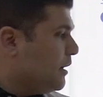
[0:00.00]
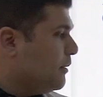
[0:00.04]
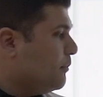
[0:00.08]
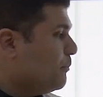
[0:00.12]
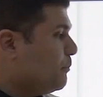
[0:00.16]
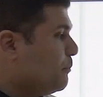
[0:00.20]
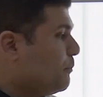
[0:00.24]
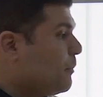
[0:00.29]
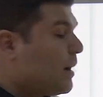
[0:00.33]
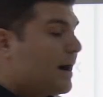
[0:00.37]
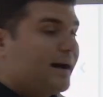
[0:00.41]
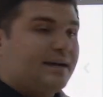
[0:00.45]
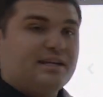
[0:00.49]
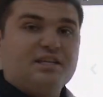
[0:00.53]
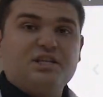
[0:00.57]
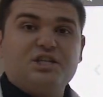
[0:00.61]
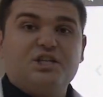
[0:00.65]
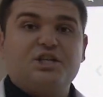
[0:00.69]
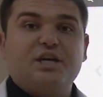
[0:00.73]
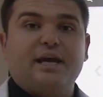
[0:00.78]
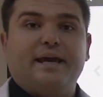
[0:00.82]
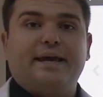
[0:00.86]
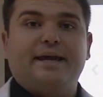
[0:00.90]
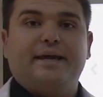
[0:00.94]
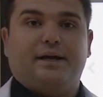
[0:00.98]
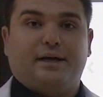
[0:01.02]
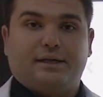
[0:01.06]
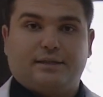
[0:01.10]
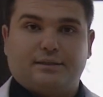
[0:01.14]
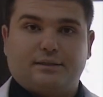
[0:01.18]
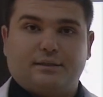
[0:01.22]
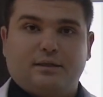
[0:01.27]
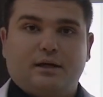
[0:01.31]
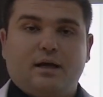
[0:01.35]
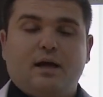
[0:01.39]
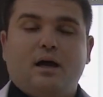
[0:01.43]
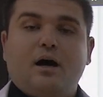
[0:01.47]
my
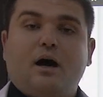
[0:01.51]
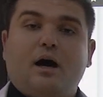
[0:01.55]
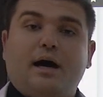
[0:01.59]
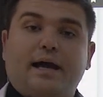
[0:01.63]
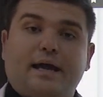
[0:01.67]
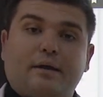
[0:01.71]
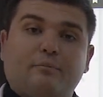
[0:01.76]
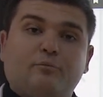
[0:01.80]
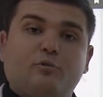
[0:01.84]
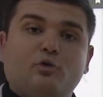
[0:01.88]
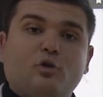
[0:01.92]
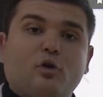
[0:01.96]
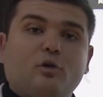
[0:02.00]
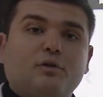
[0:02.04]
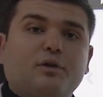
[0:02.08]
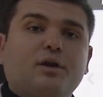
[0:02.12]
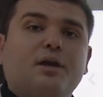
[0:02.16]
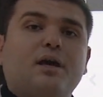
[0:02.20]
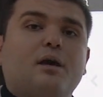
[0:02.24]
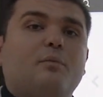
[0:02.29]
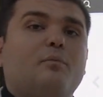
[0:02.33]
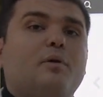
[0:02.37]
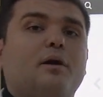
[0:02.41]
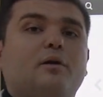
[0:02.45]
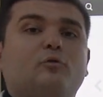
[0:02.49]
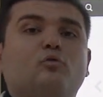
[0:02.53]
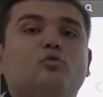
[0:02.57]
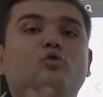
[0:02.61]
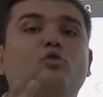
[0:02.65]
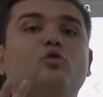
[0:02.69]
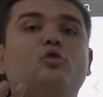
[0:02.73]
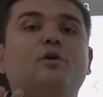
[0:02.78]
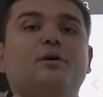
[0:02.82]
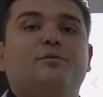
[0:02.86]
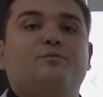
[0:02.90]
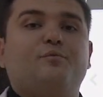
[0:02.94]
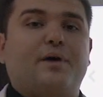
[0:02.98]
chair. I am talking about
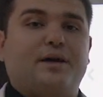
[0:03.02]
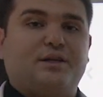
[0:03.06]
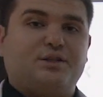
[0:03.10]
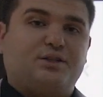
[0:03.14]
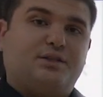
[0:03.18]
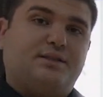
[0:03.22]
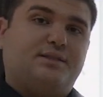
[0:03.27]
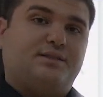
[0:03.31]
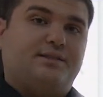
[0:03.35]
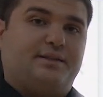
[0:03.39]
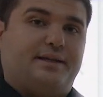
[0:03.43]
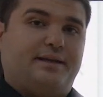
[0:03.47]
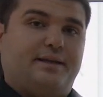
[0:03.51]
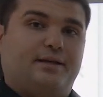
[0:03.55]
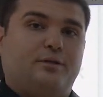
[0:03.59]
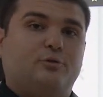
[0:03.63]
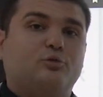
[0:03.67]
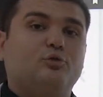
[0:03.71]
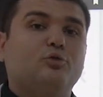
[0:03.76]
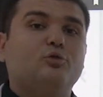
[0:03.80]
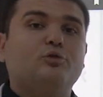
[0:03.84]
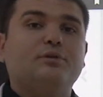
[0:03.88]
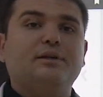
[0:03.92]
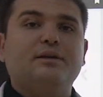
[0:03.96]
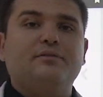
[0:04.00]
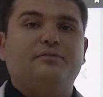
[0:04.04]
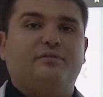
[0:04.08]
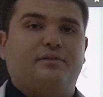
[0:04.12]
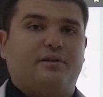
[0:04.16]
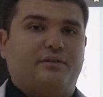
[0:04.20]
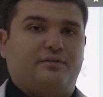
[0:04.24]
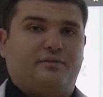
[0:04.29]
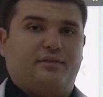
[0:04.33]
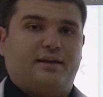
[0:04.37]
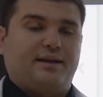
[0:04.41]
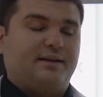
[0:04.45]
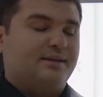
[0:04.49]
two inventions here, two
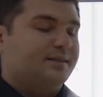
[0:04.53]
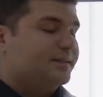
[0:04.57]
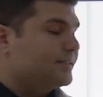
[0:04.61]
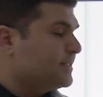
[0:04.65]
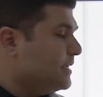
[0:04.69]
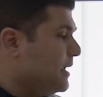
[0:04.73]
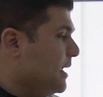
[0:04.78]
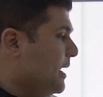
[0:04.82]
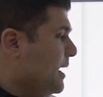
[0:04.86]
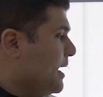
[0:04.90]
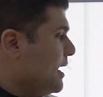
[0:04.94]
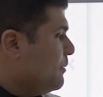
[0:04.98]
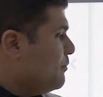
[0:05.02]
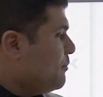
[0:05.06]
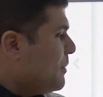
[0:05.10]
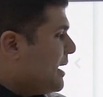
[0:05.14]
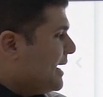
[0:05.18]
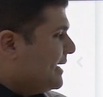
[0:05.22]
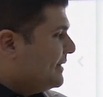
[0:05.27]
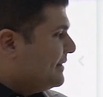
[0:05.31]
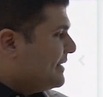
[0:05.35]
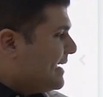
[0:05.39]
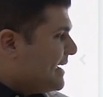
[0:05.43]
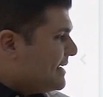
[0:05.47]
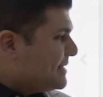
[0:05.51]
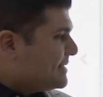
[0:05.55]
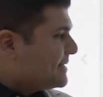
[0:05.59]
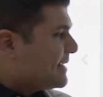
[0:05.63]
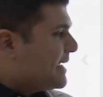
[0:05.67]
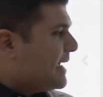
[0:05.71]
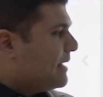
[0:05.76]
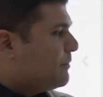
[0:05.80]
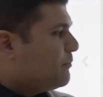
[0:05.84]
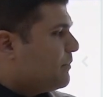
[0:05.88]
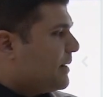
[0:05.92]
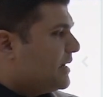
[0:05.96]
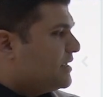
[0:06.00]
different things. My desk
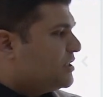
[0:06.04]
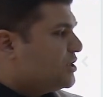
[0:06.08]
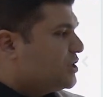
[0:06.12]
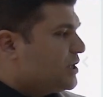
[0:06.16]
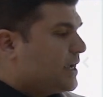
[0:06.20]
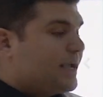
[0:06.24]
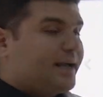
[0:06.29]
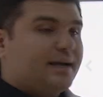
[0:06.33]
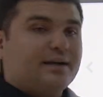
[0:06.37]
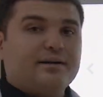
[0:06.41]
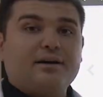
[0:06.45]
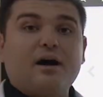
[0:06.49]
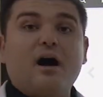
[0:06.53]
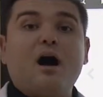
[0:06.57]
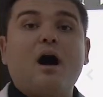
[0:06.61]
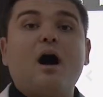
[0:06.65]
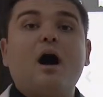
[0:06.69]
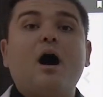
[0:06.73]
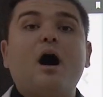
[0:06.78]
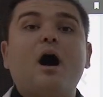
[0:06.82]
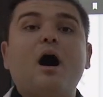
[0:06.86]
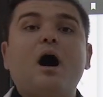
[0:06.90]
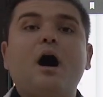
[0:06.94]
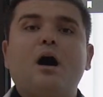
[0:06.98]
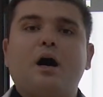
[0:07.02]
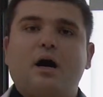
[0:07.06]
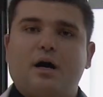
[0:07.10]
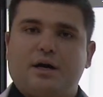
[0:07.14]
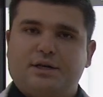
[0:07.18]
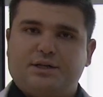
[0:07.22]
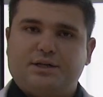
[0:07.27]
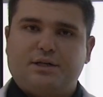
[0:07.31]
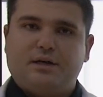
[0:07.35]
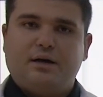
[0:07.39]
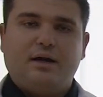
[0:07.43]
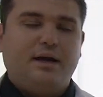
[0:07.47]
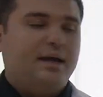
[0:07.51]
and my chair
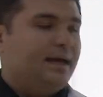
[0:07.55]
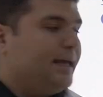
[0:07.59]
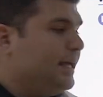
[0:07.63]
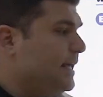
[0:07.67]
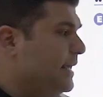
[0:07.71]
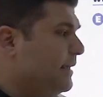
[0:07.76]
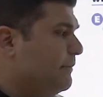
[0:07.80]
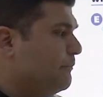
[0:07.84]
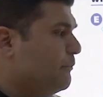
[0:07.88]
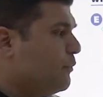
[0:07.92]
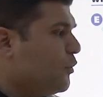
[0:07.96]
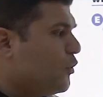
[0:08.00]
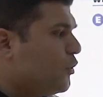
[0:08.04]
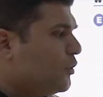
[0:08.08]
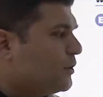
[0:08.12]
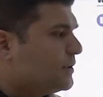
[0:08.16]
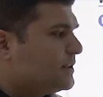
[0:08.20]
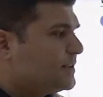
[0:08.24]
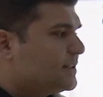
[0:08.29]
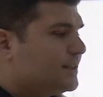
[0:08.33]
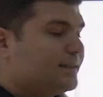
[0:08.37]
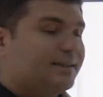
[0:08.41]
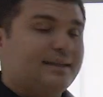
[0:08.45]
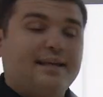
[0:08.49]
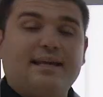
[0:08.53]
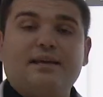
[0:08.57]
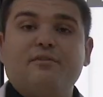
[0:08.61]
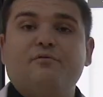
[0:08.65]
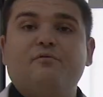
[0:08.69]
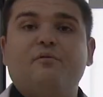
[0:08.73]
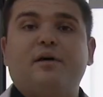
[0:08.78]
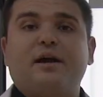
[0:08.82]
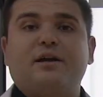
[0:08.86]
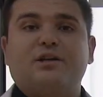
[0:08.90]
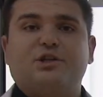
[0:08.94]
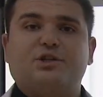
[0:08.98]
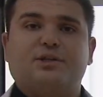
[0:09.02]
are important
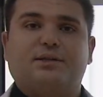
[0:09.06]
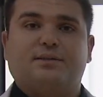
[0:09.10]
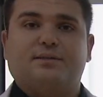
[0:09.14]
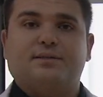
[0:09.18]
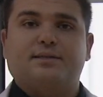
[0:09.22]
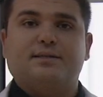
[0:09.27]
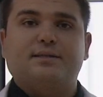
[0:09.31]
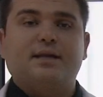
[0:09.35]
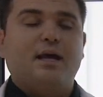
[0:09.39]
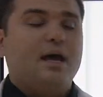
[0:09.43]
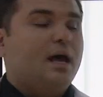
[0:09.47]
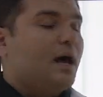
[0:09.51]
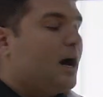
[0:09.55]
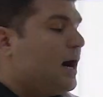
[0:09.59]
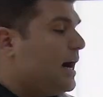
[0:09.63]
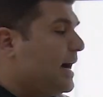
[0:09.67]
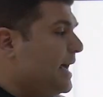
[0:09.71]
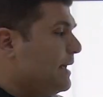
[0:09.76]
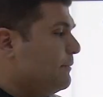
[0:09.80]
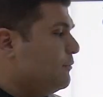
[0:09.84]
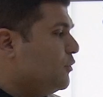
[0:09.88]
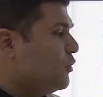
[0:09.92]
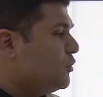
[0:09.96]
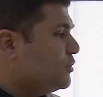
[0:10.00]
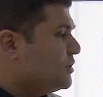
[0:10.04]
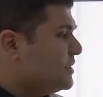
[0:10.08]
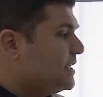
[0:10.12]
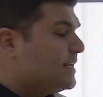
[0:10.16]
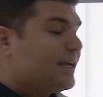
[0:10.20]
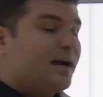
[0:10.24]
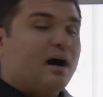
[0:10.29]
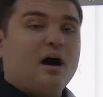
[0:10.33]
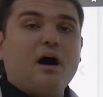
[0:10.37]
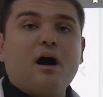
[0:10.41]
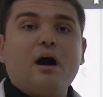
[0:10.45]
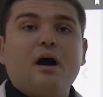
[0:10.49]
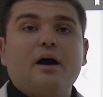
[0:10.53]
inventions. I am
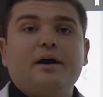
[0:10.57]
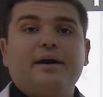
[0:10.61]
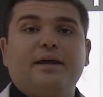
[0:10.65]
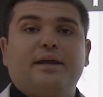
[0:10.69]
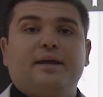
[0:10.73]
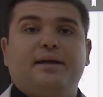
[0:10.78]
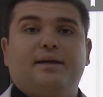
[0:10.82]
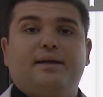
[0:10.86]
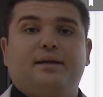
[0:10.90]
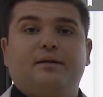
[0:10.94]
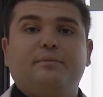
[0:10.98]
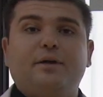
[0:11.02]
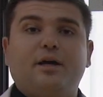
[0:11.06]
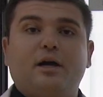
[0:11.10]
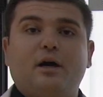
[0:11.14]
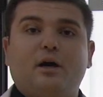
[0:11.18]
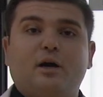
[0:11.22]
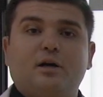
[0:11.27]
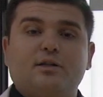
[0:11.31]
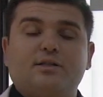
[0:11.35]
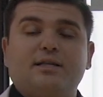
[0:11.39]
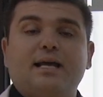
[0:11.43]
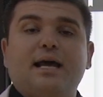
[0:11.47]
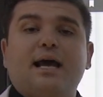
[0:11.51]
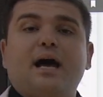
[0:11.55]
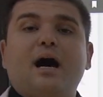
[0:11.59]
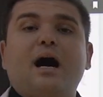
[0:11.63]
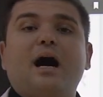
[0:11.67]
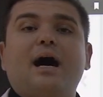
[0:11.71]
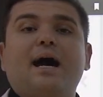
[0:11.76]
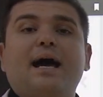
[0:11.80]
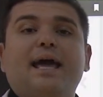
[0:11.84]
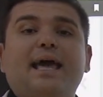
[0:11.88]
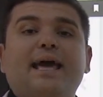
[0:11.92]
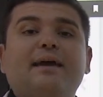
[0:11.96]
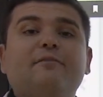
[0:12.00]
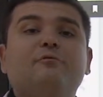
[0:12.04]
using are here because
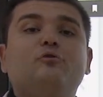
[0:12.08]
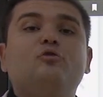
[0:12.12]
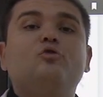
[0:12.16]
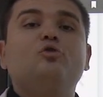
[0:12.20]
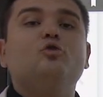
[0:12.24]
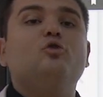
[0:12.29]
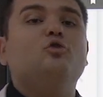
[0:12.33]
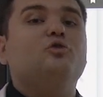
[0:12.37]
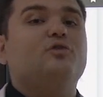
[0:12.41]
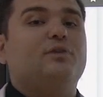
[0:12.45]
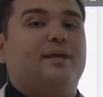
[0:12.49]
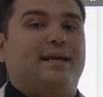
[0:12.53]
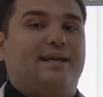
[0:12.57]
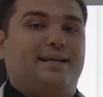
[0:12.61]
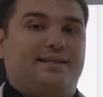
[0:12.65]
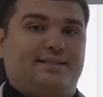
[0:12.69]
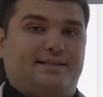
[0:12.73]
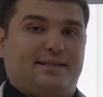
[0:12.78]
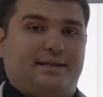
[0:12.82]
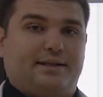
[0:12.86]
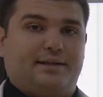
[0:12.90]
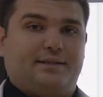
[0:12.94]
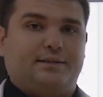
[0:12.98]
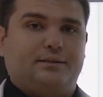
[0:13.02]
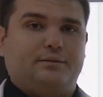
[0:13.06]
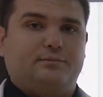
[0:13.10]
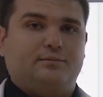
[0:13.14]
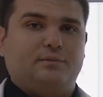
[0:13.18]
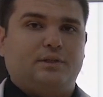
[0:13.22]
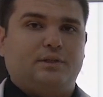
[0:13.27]
I have two things here.